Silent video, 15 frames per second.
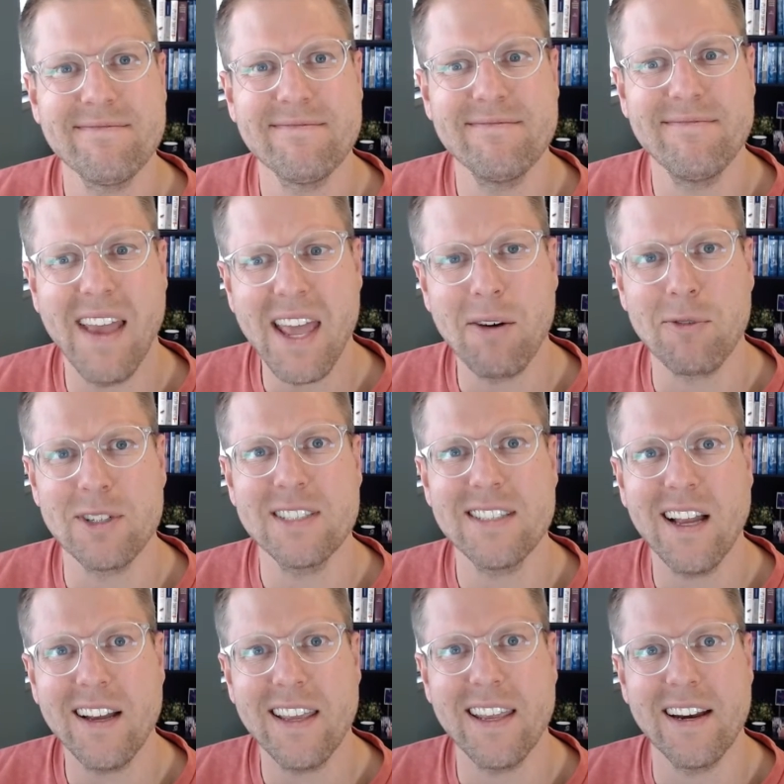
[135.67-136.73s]
man, we're
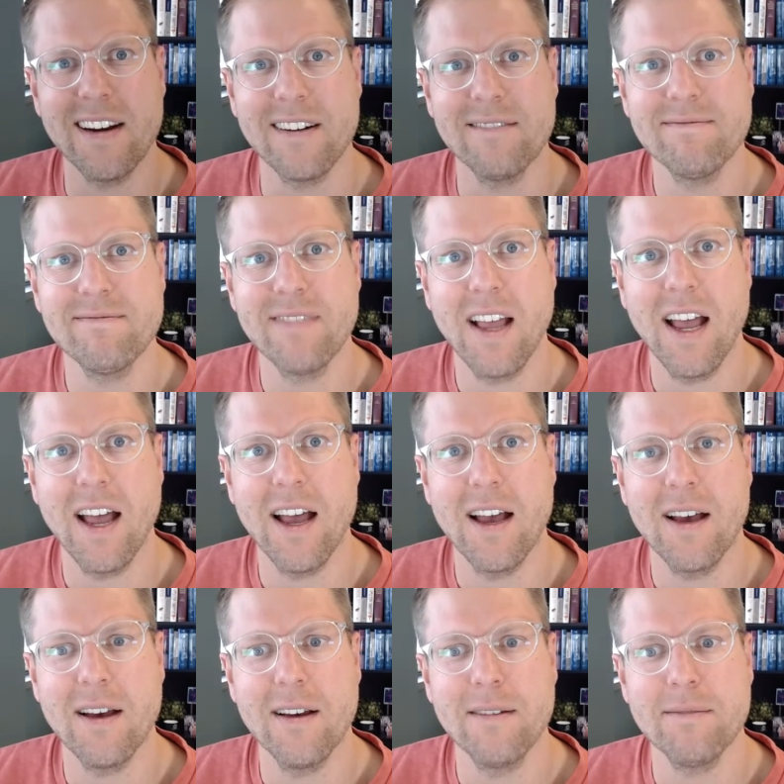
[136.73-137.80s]
stuck here,
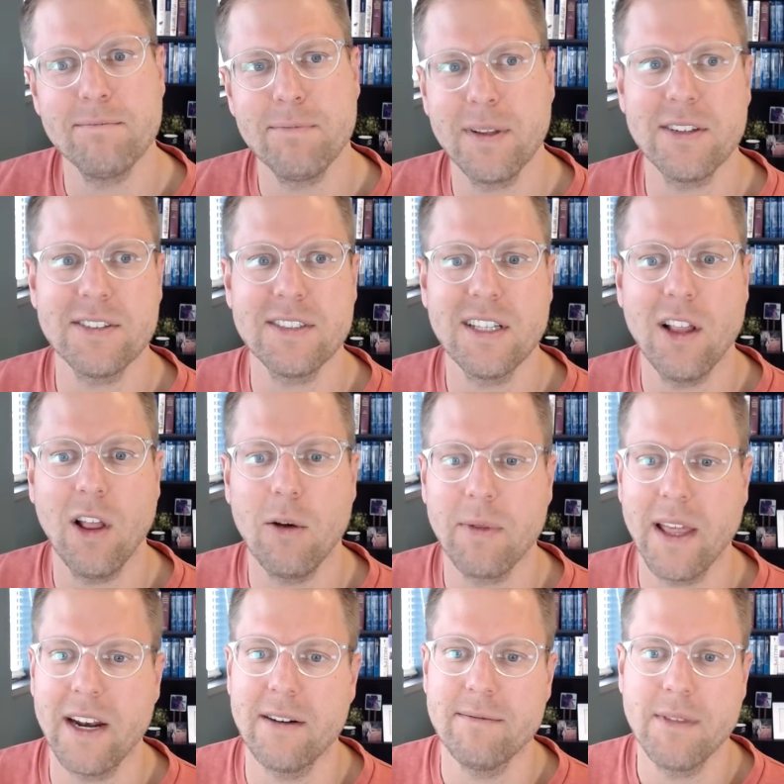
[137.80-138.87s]
but there's still hope
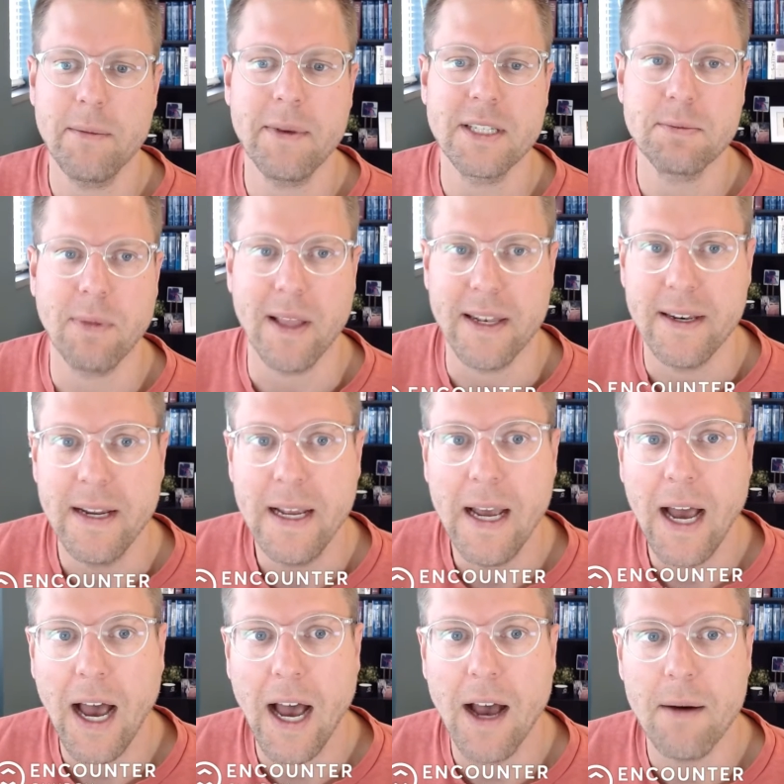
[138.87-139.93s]
later. Let me explain.
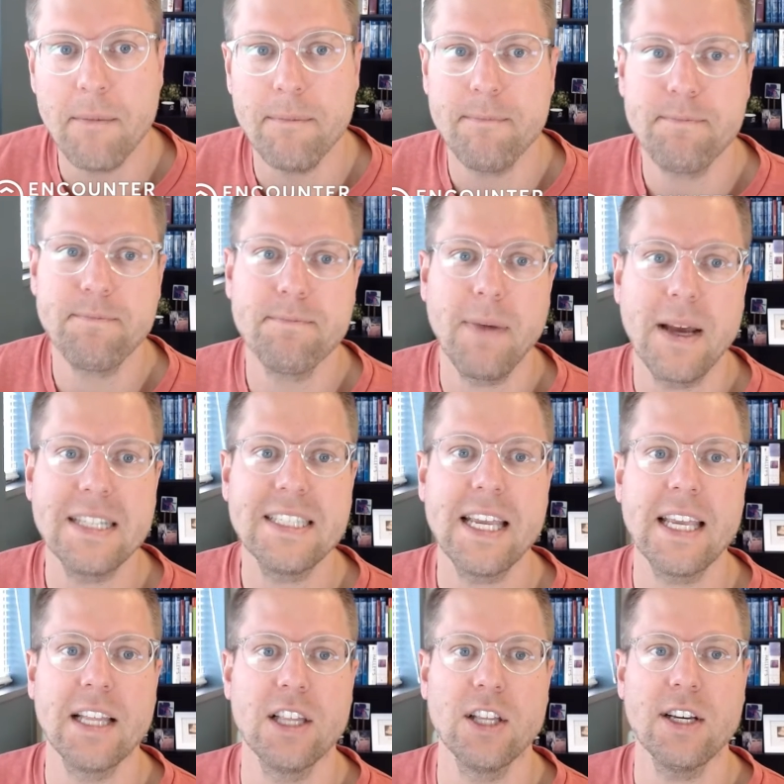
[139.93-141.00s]
By
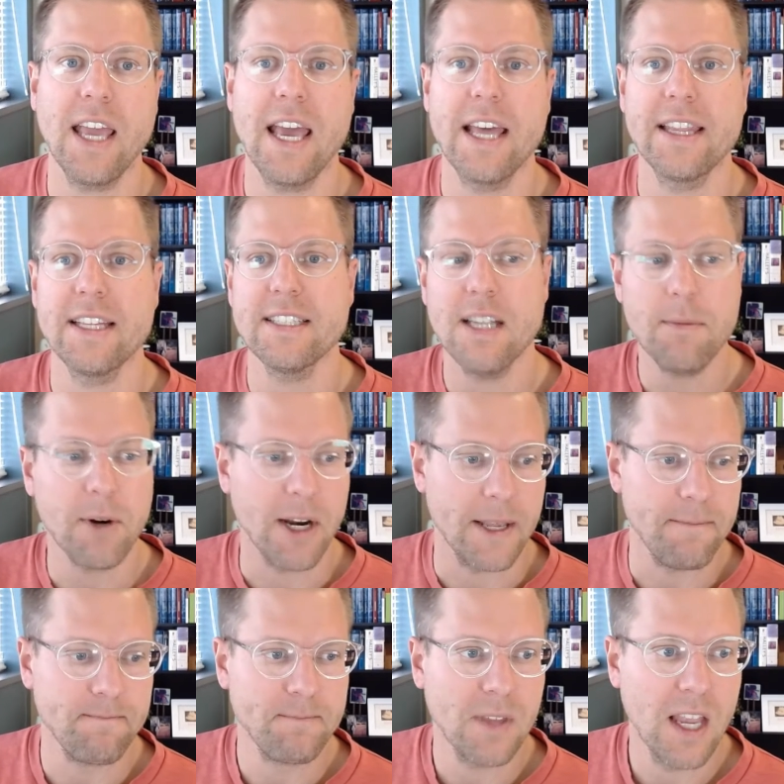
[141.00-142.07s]
taking a look at the
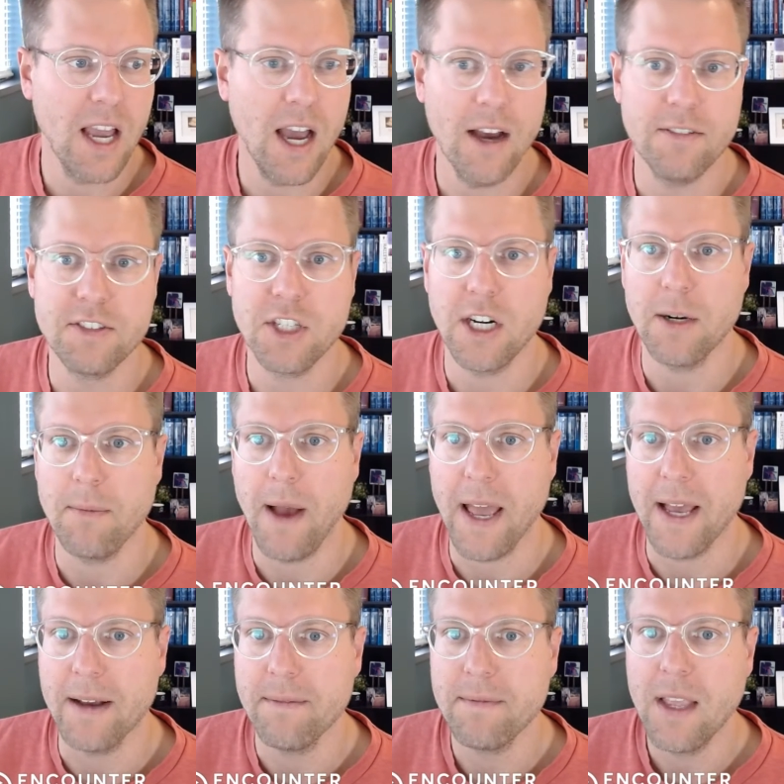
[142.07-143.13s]
summary of
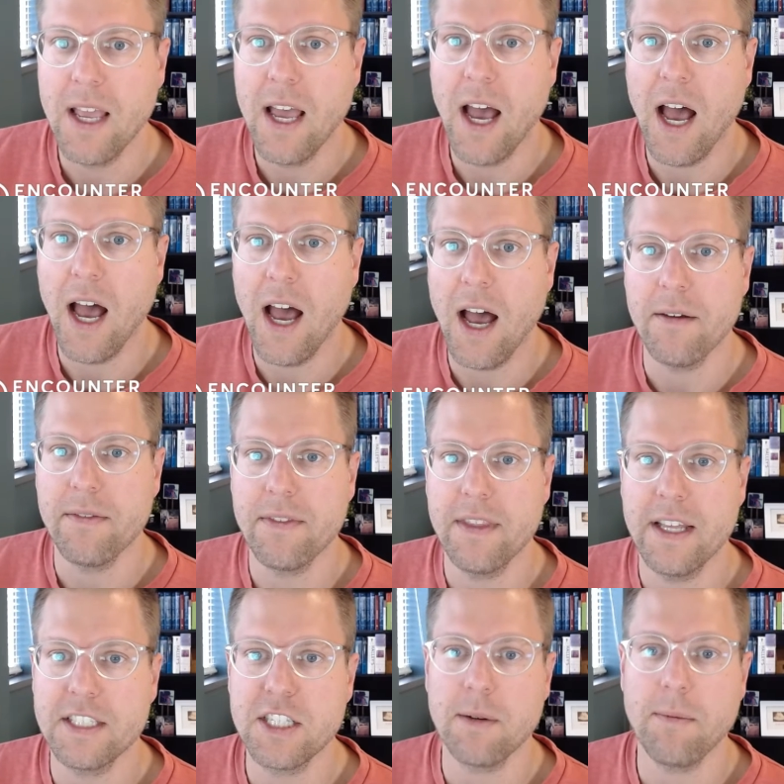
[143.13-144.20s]
Jeremiah,
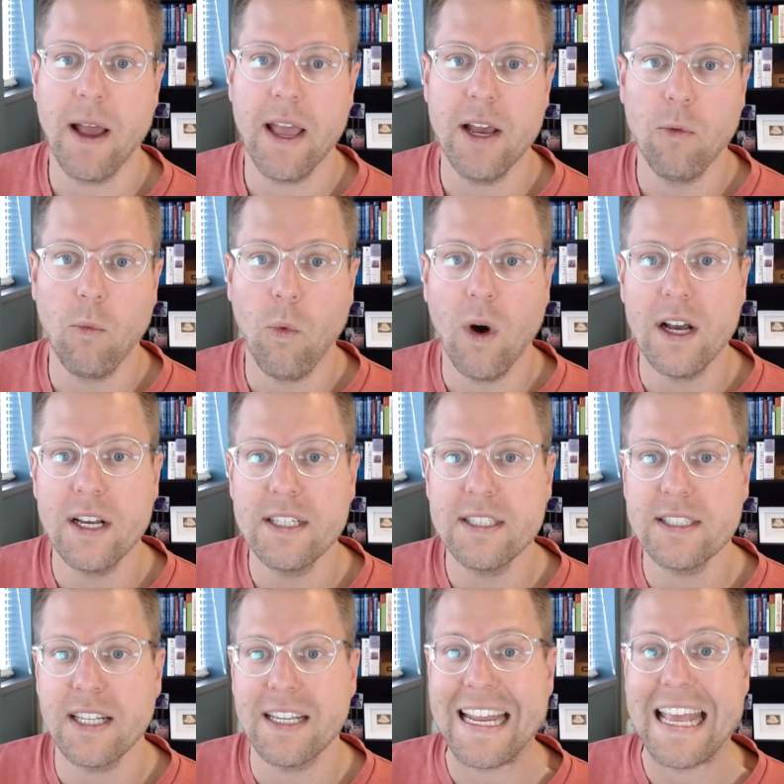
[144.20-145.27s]
that Jeremiah was an